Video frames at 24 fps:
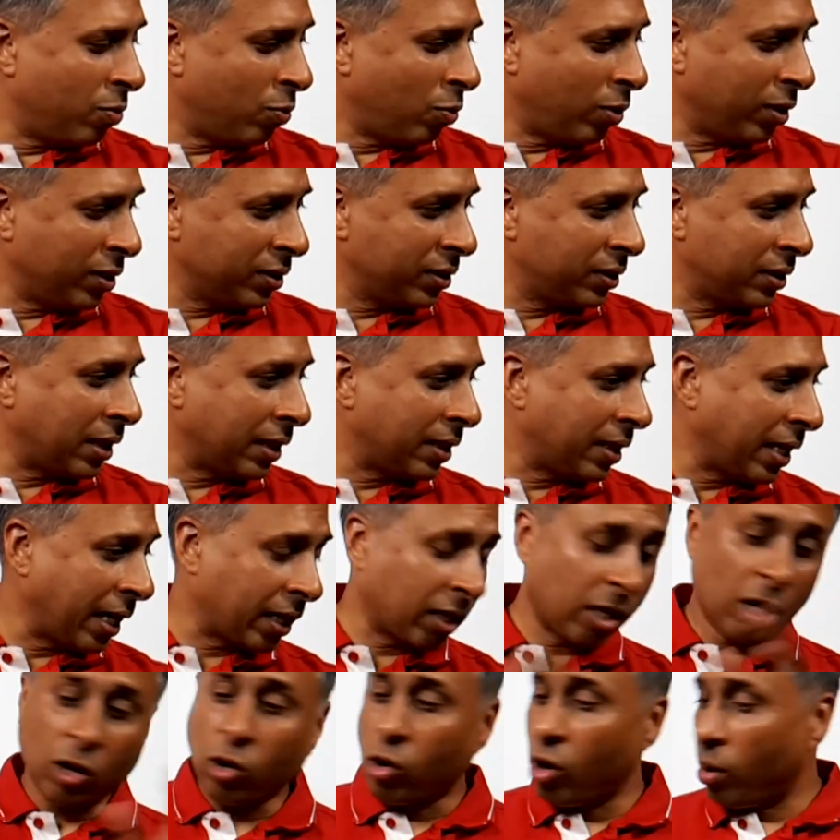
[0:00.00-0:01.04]
what is that,
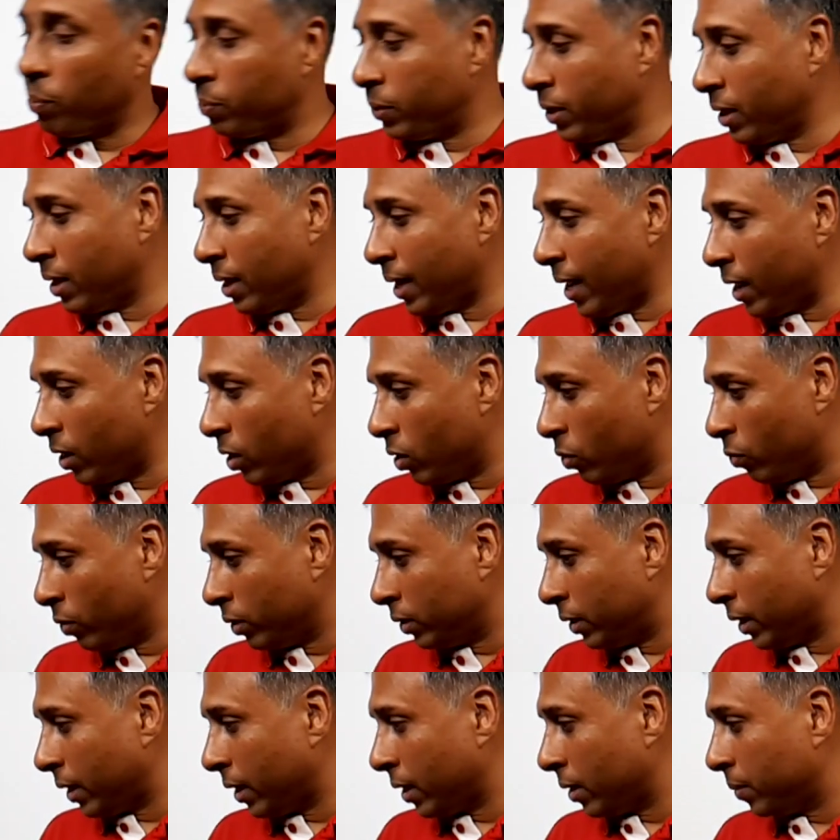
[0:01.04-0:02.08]
hectocopter laying
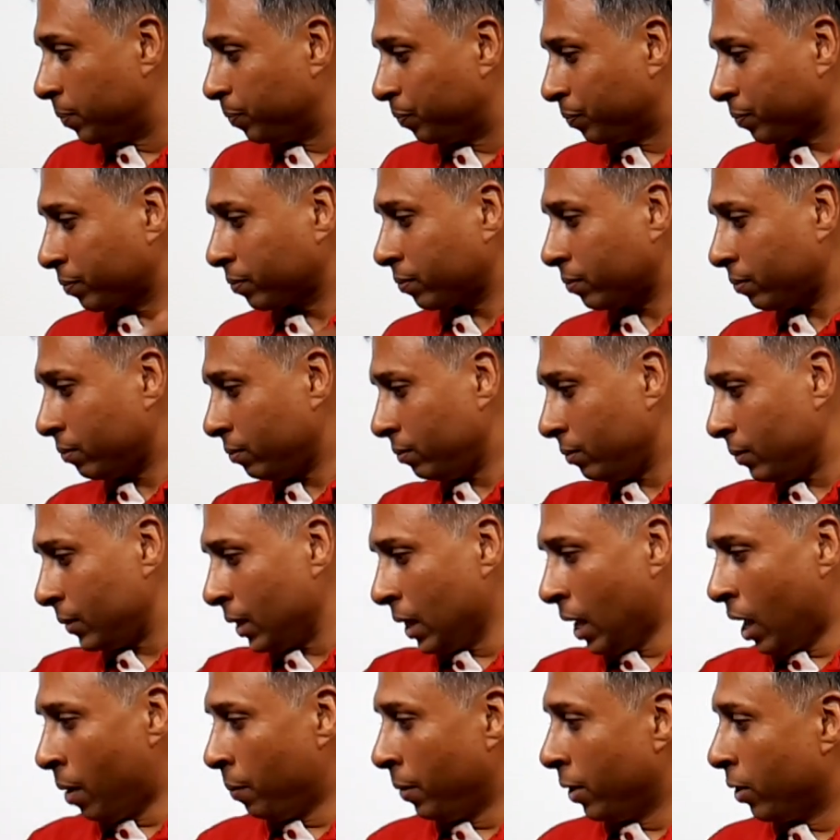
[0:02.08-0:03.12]
over there.
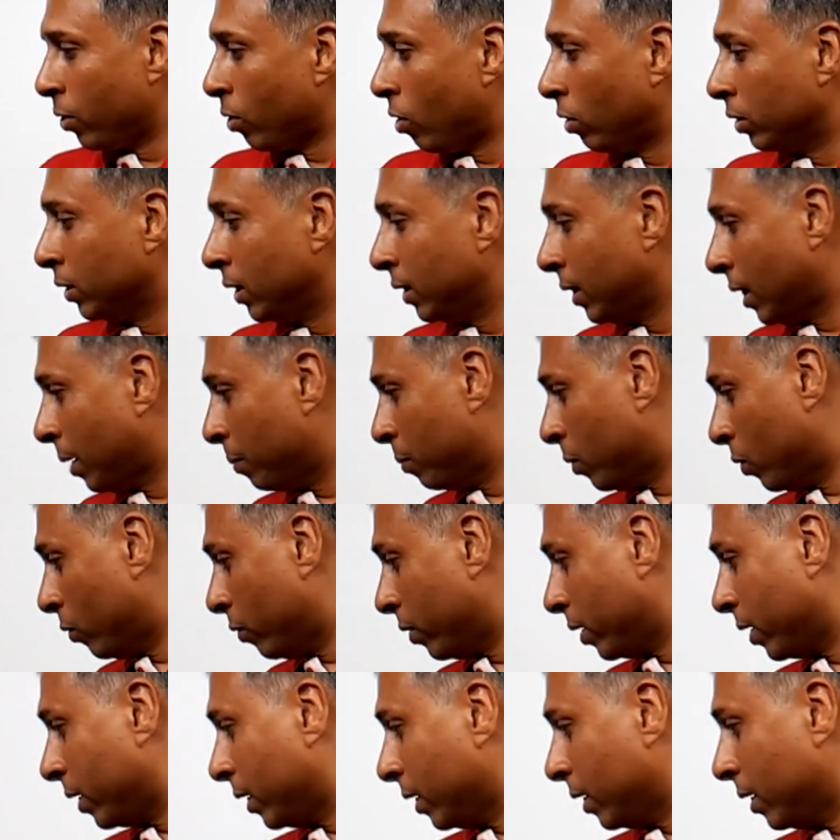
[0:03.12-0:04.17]
I have my Ronin M
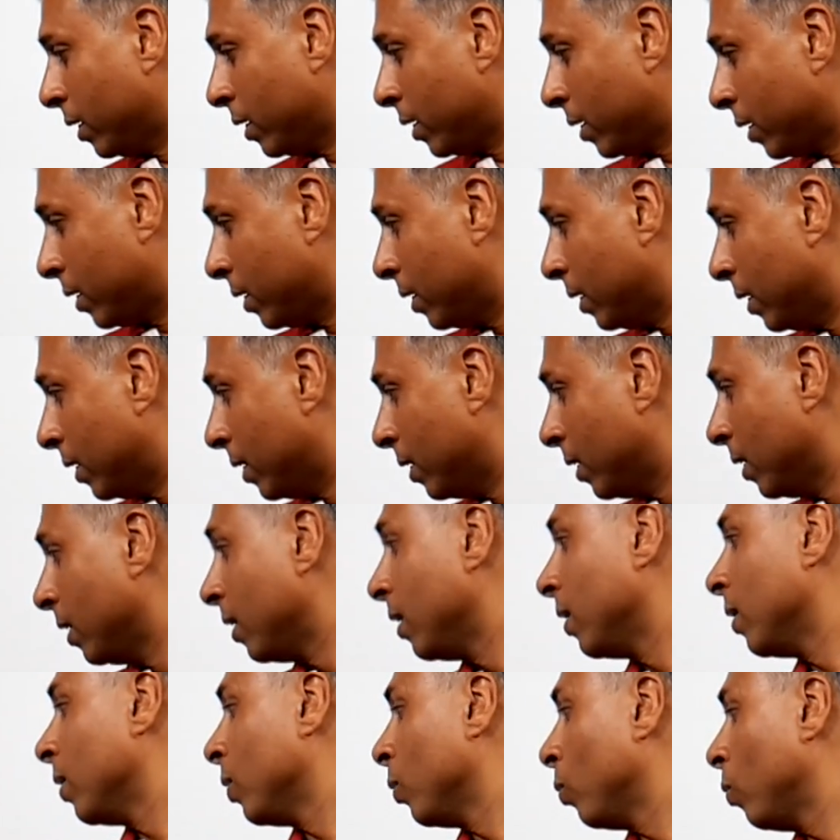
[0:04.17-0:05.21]
over here.
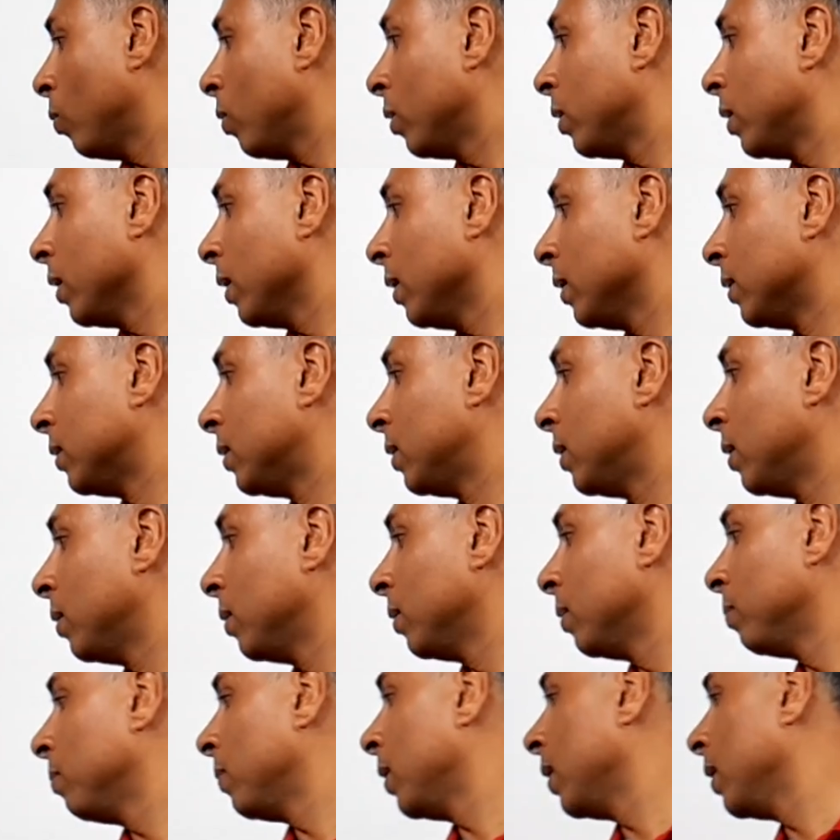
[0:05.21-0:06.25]
What else?
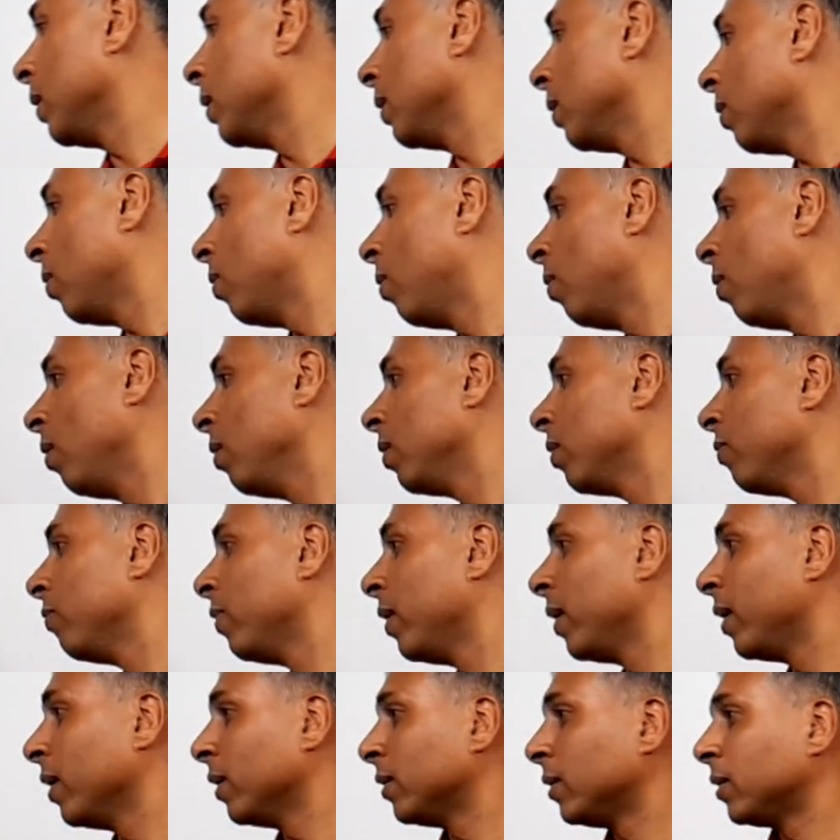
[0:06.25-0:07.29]
My all the
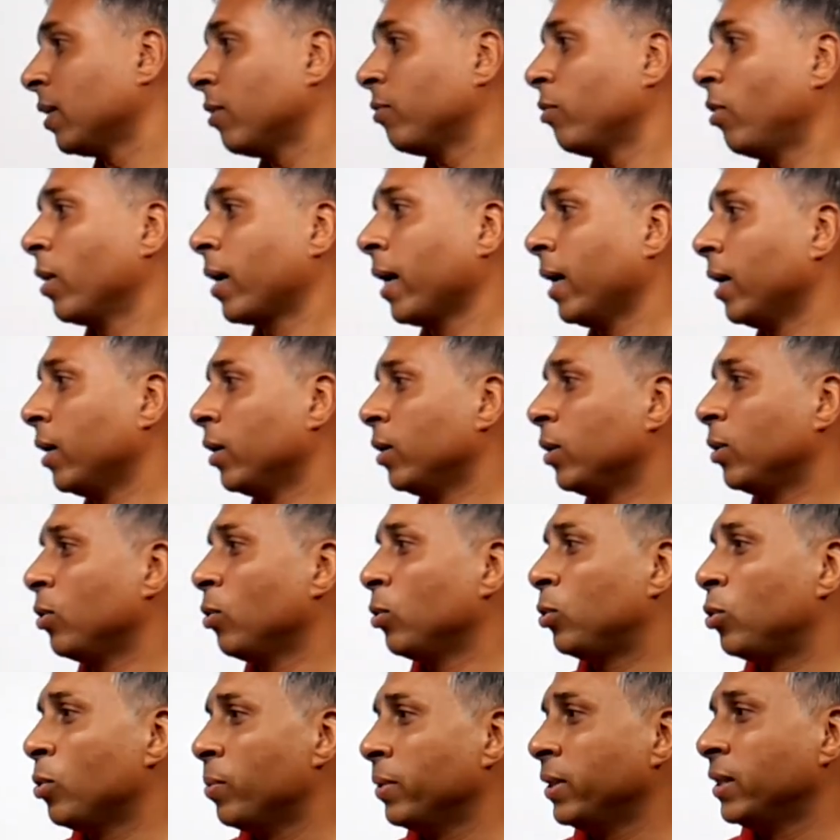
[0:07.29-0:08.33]
various stuff. Okay,
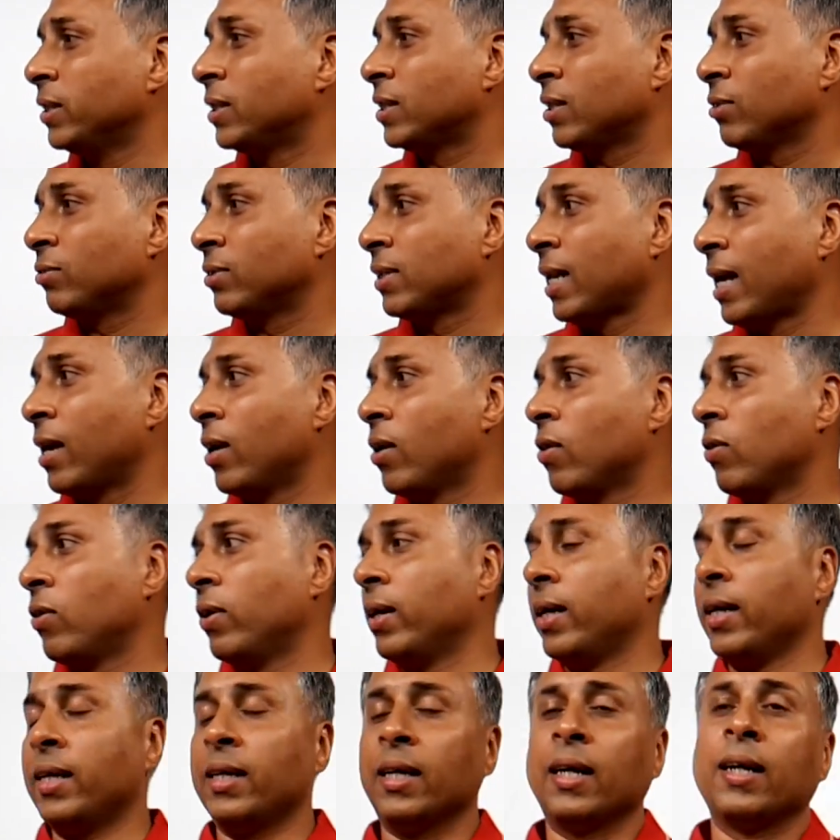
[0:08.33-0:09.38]
too many stuff laying
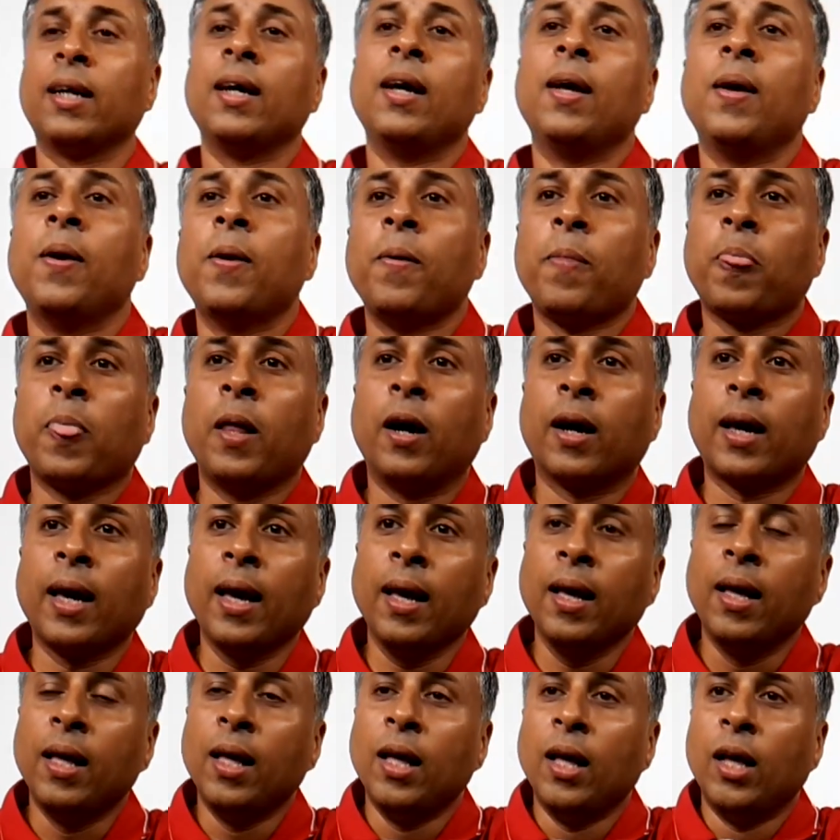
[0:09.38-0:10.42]
around here.
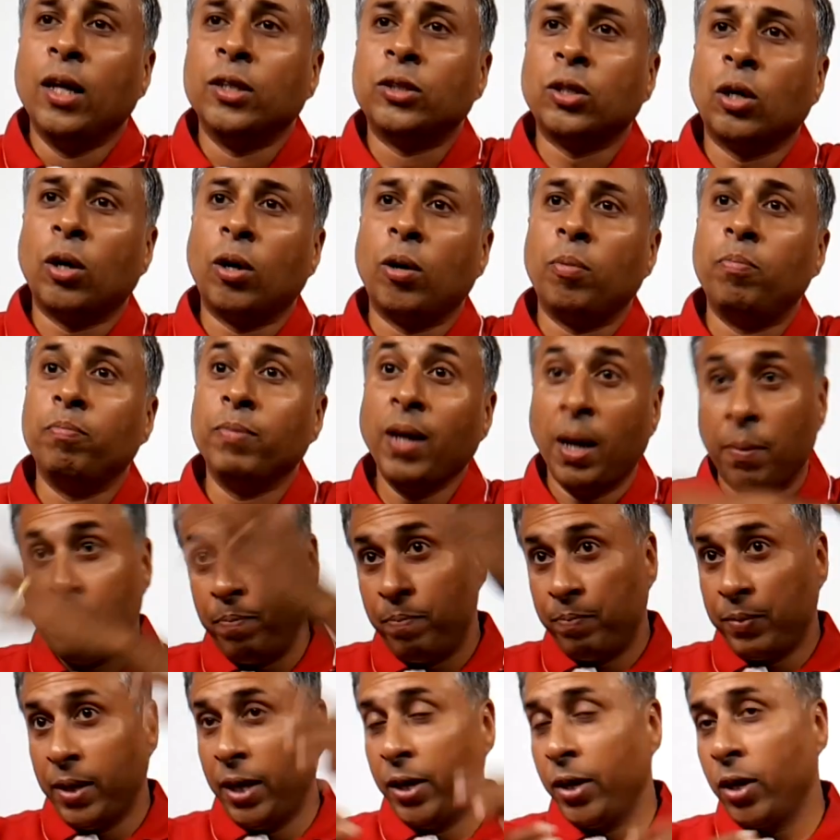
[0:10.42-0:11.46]
Okay, so
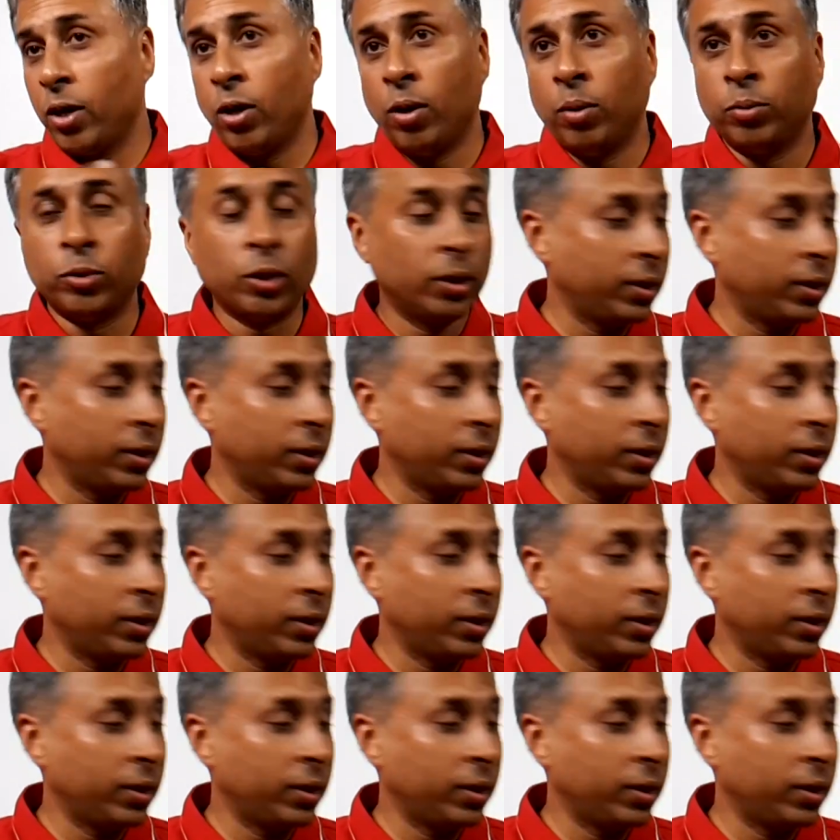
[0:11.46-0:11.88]
yeah, there you go.